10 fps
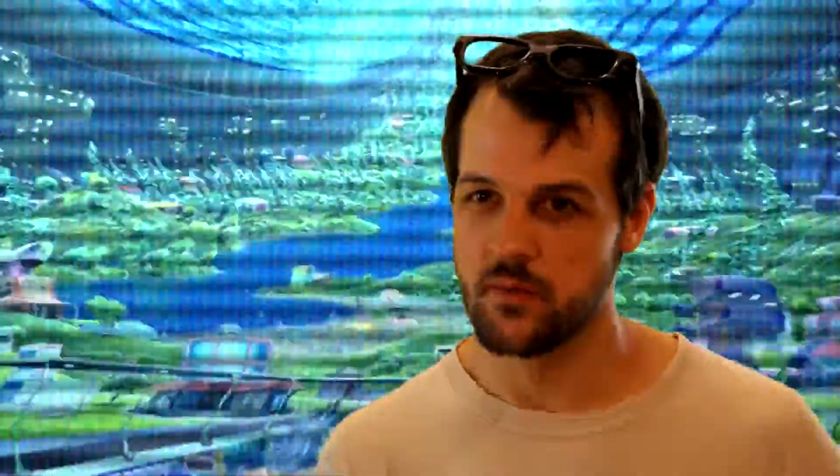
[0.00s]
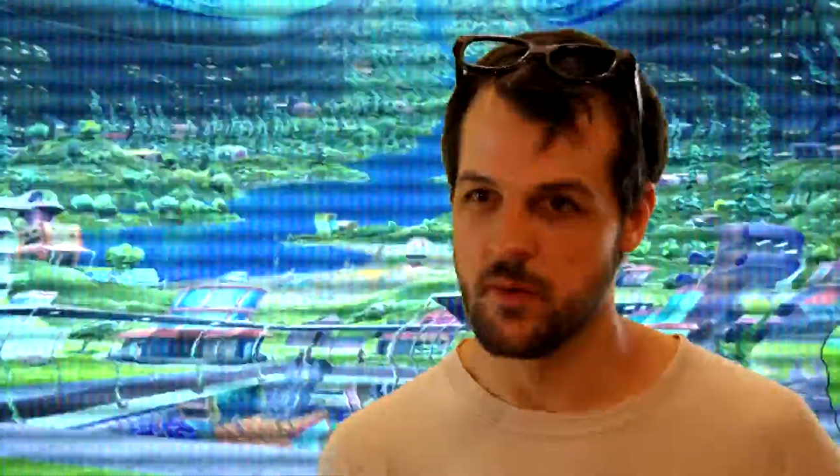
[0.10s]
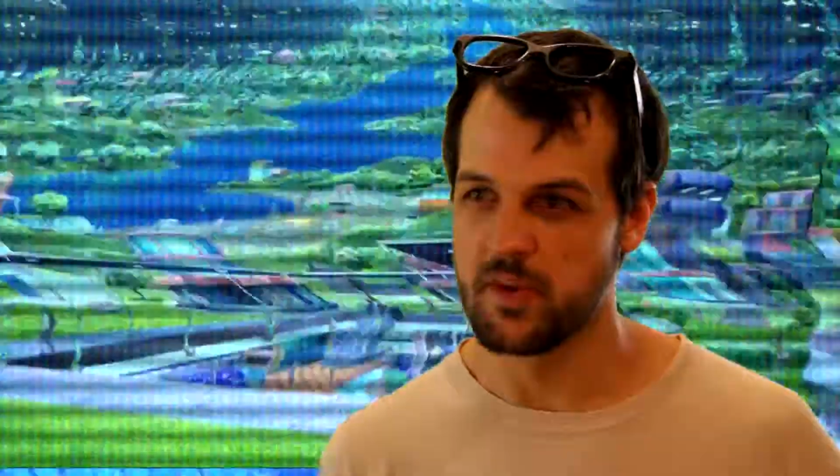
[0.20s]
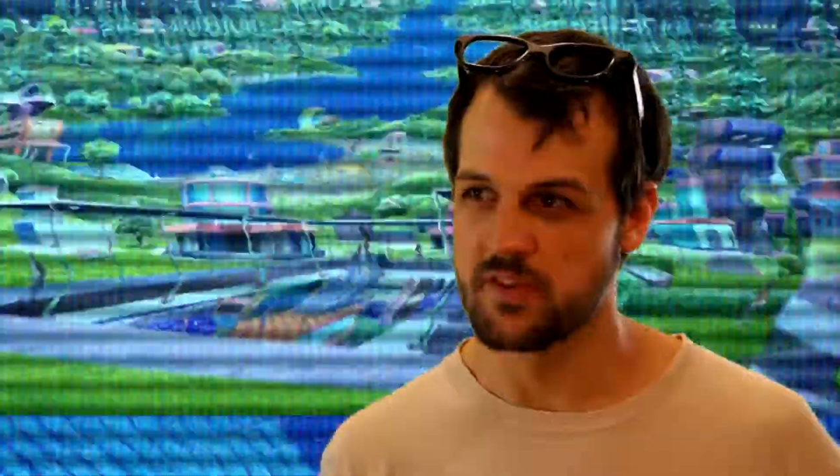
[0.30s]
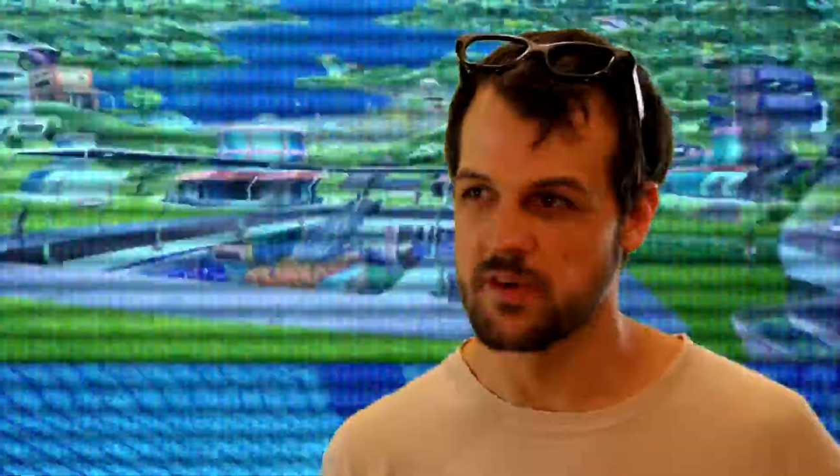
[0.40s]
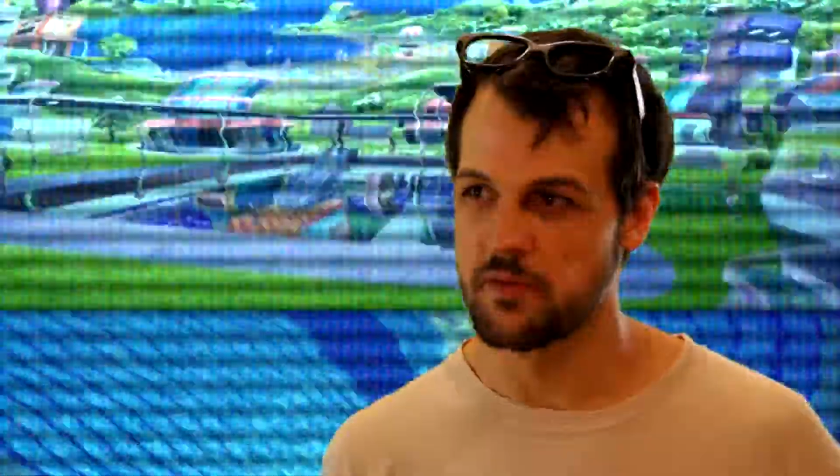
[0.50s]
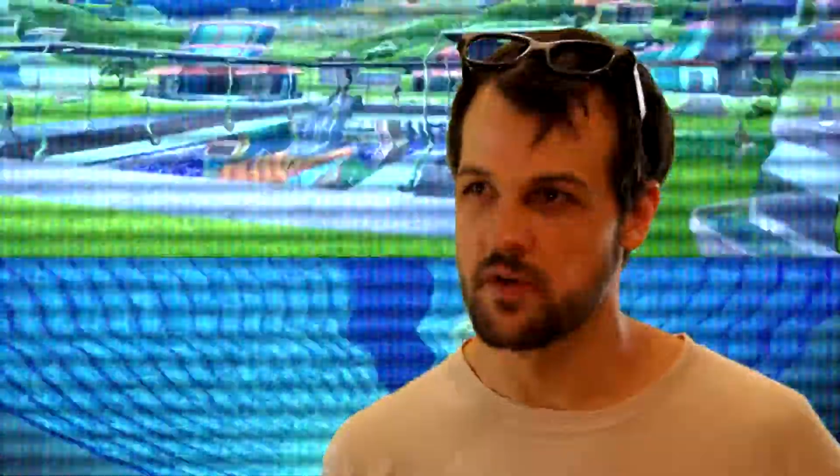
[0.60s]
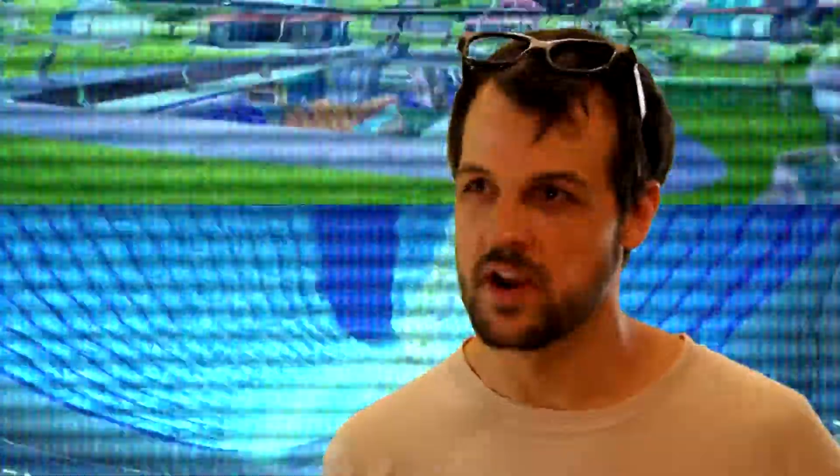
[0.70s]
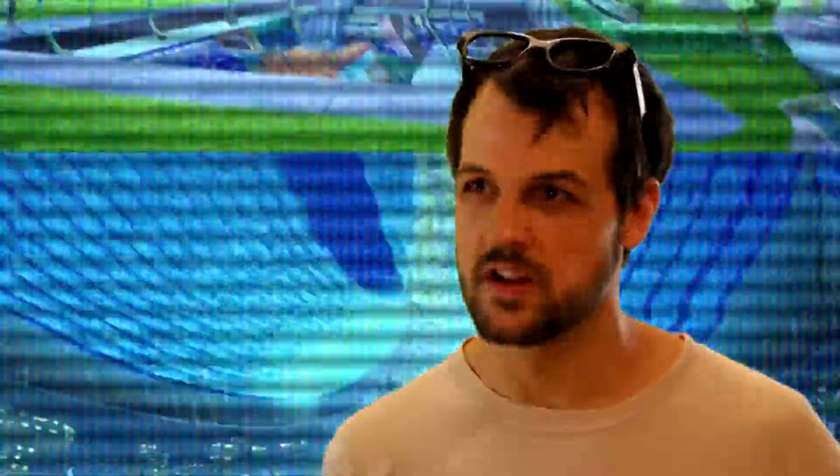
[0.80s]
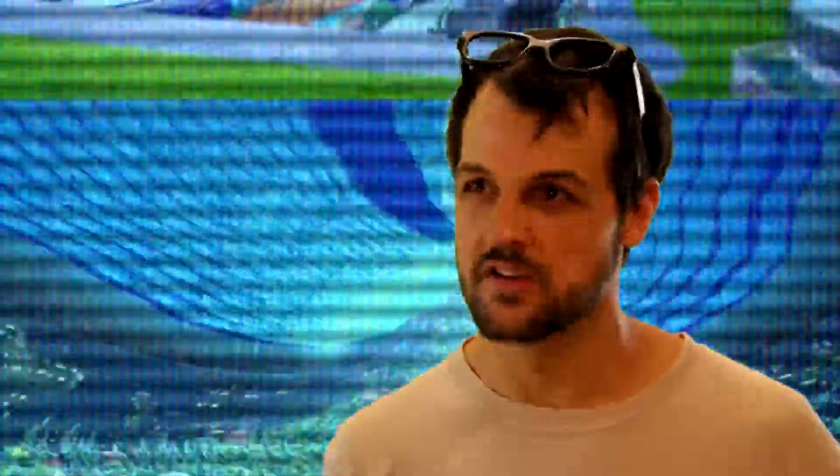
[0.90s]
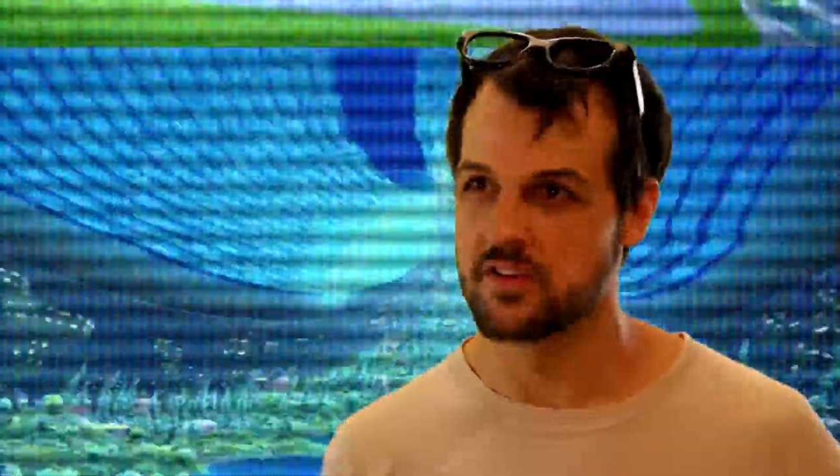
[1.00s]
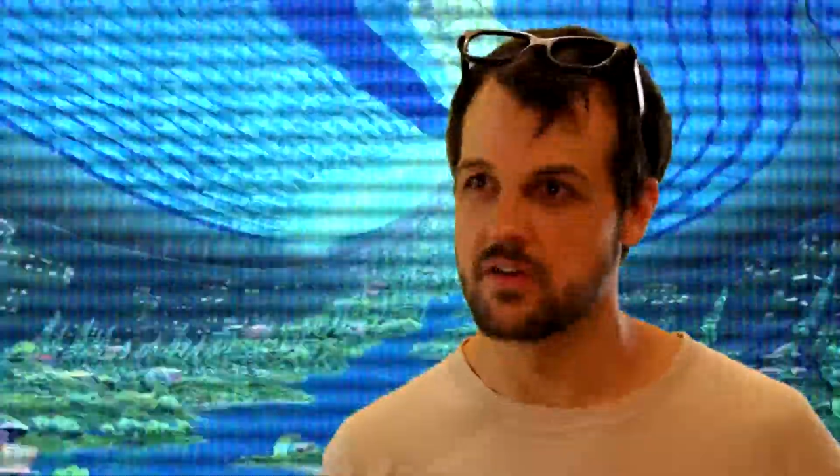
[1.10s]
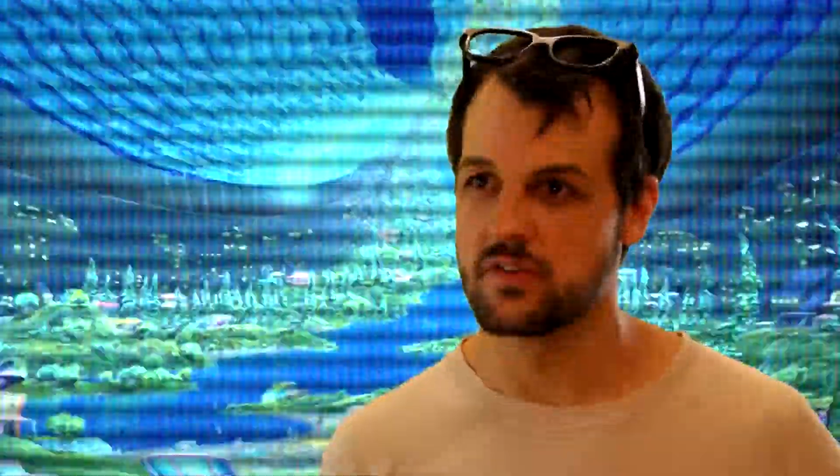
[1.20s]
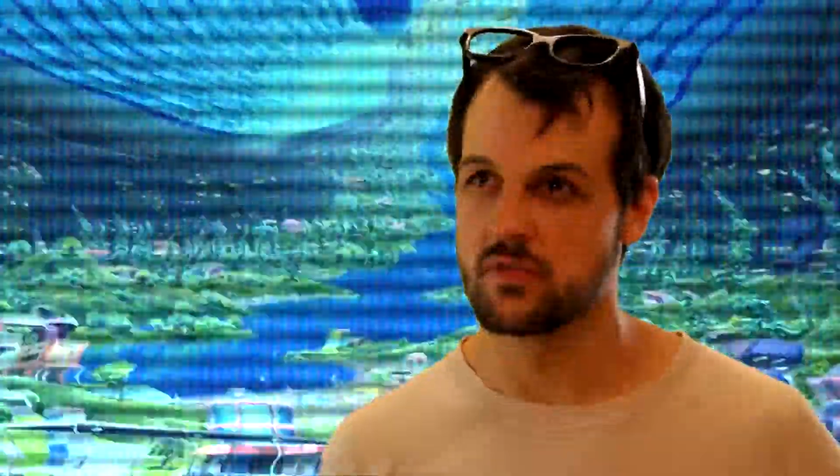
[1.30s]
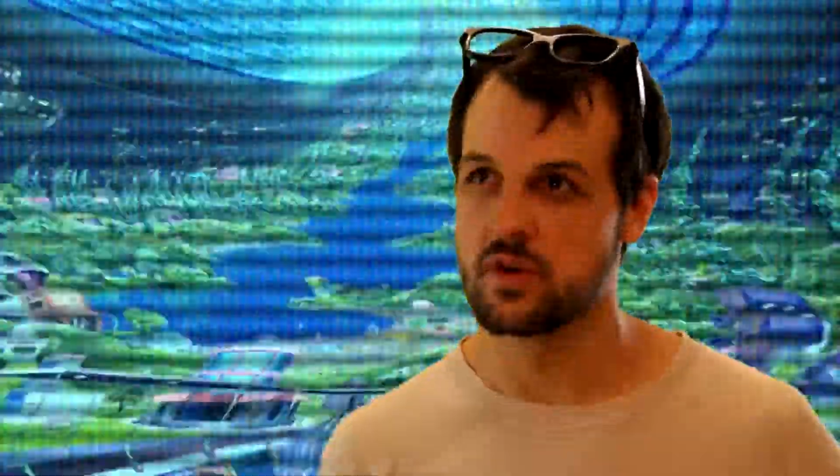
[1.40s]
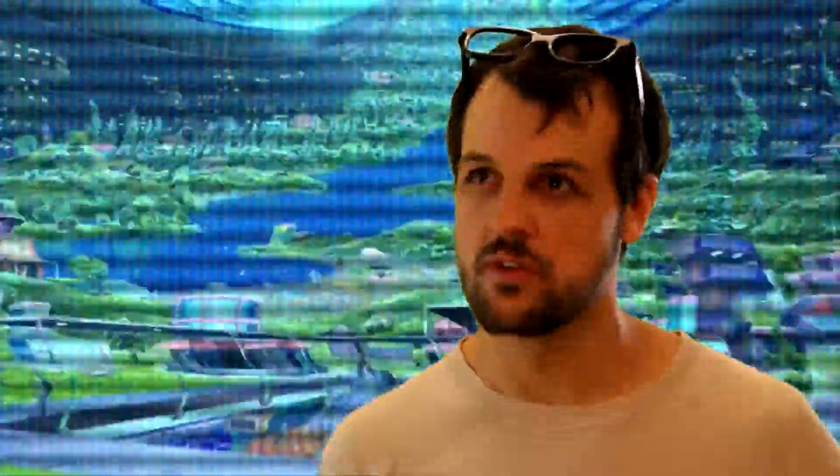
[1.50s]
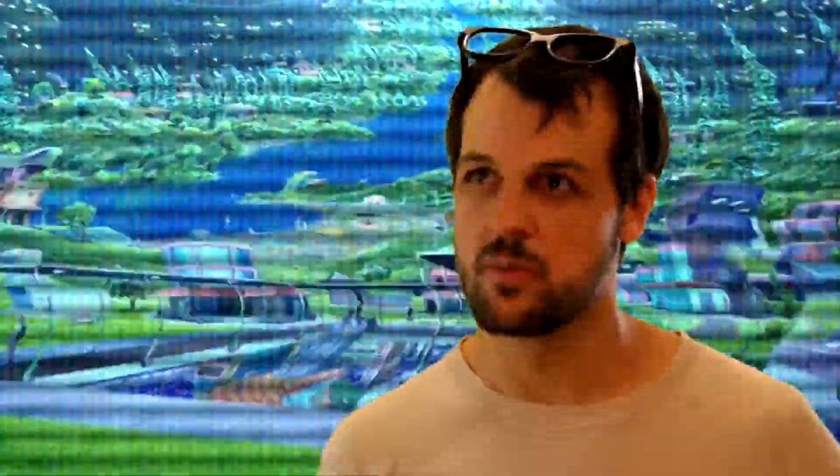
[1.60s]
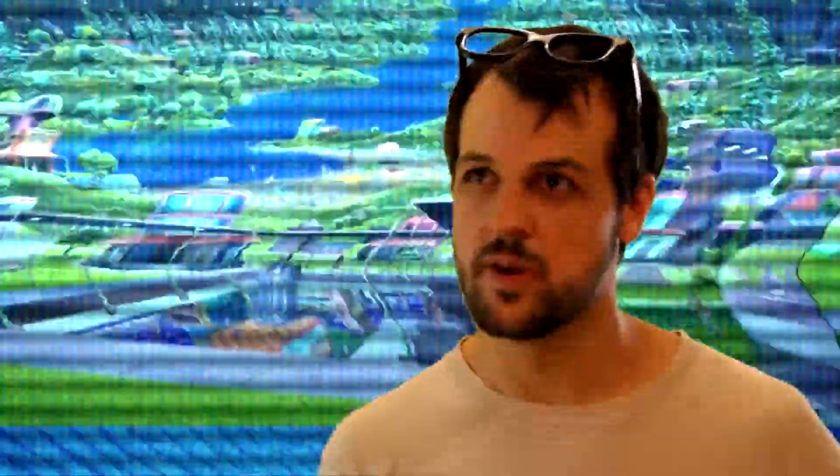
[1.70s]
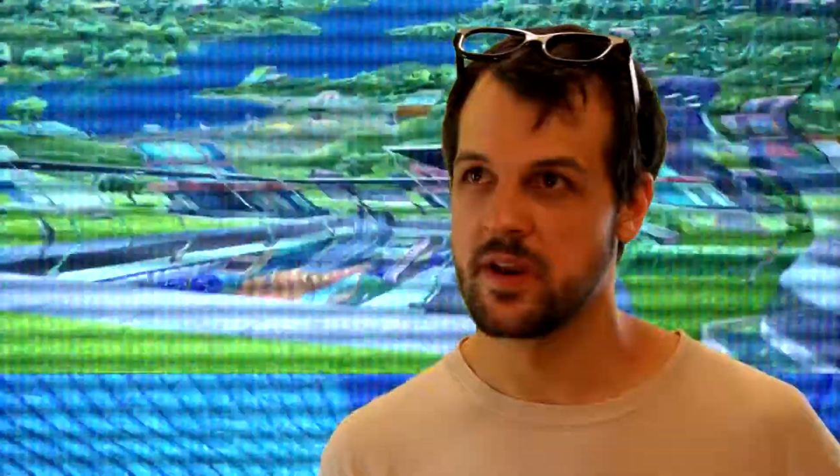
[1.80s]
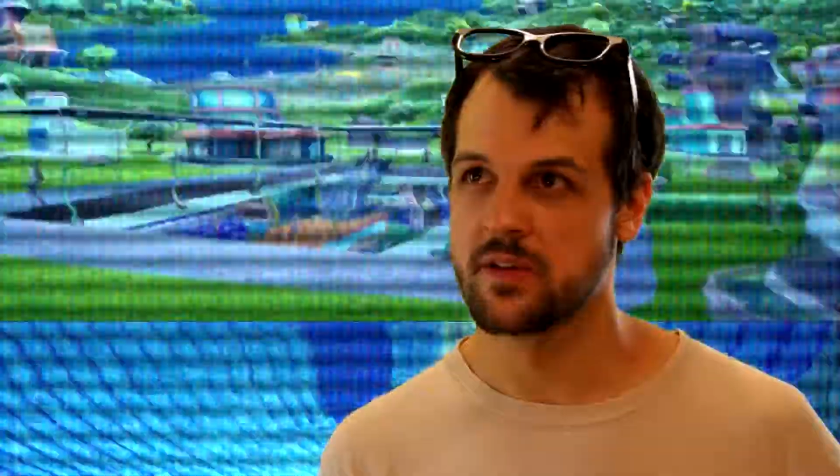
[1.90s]
by myself writing songs when
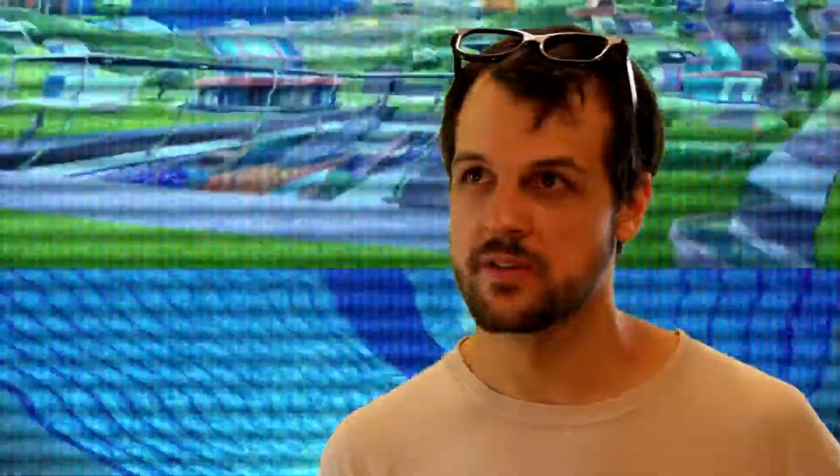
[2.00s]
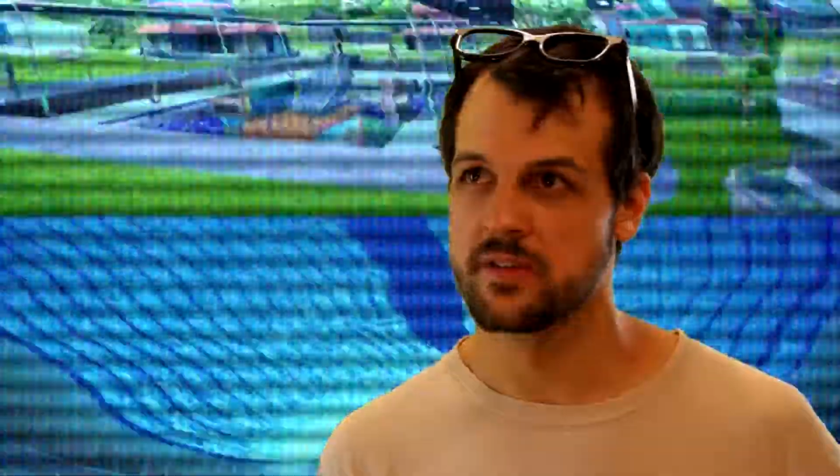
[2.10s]
everybody else